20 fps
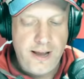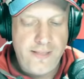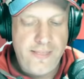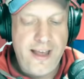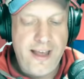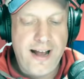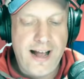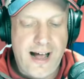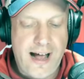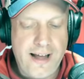
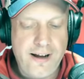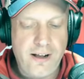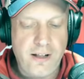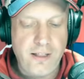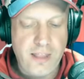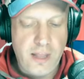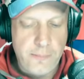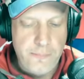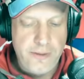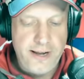and they got
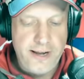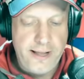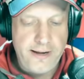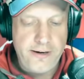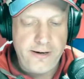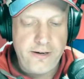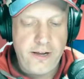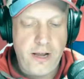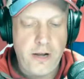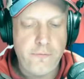
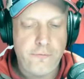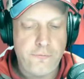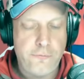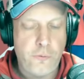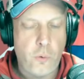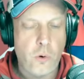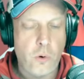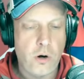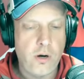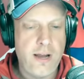eliminated in
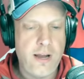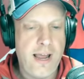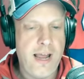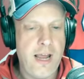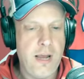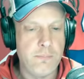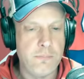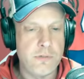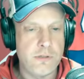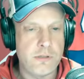four
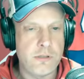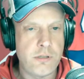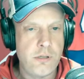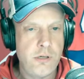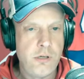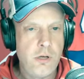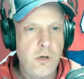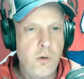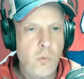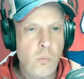
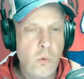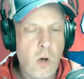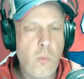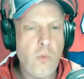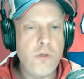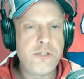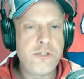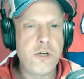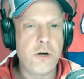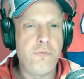games.
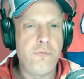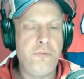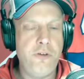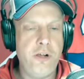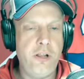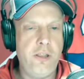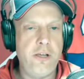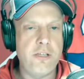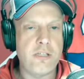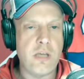What was your
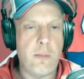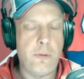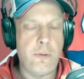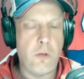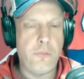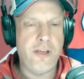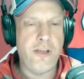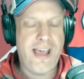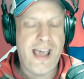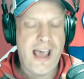feelings
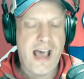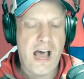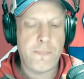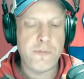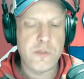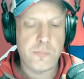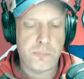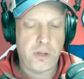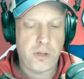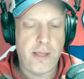about the
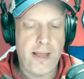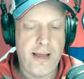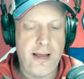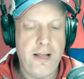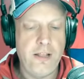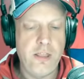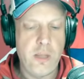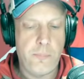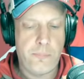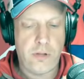Caps play
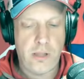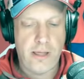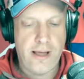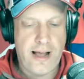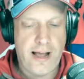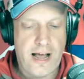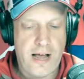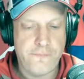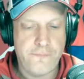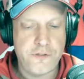in the
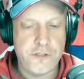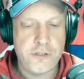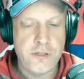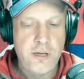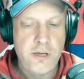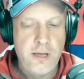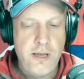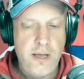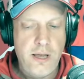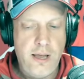
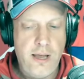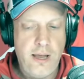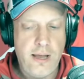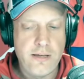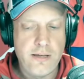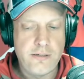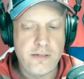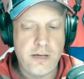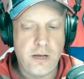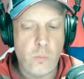playoffs,
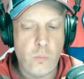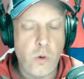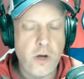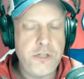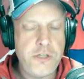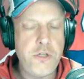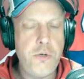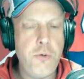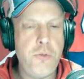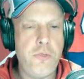and
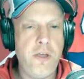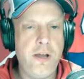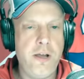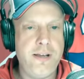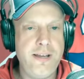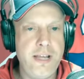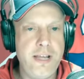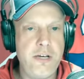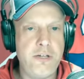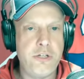what do you
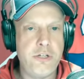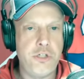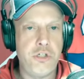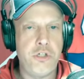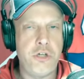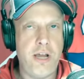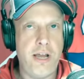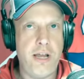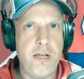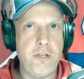think needed to
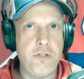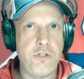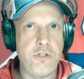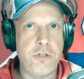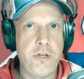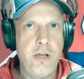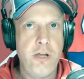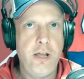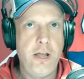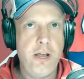
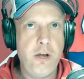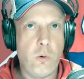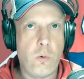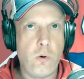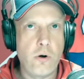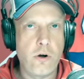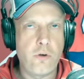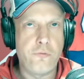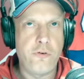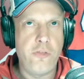change in
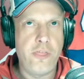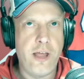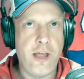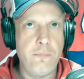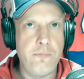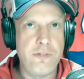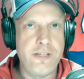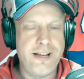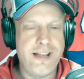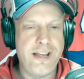order for
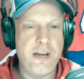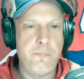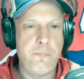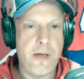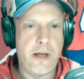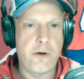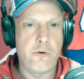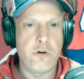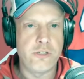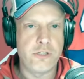them to get a
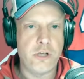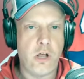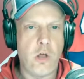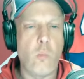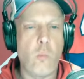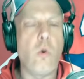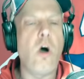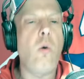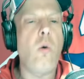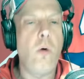better
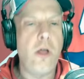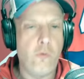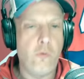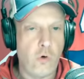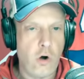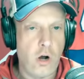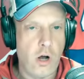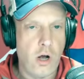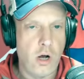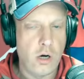result? What
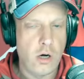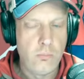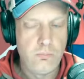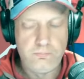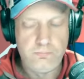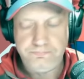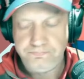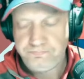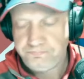went wrong?